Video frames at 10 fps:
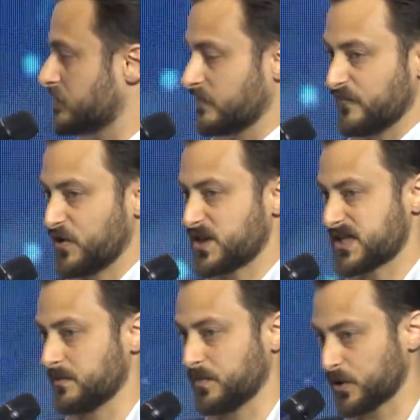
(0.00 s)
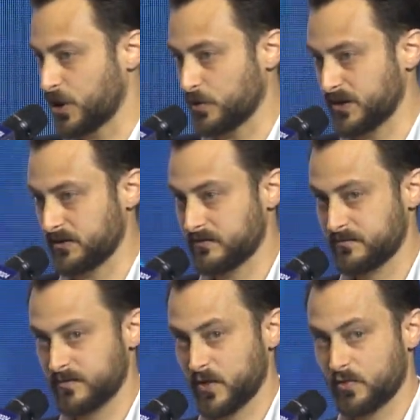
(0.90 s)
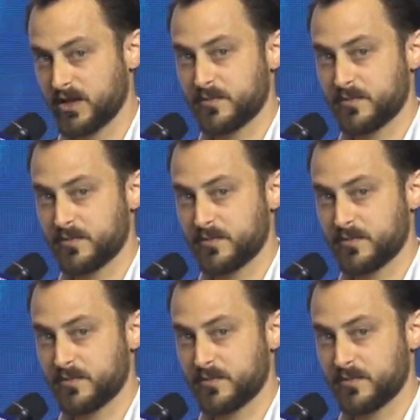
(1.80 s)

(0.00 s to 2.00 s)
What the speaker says: very simple coding. Okay?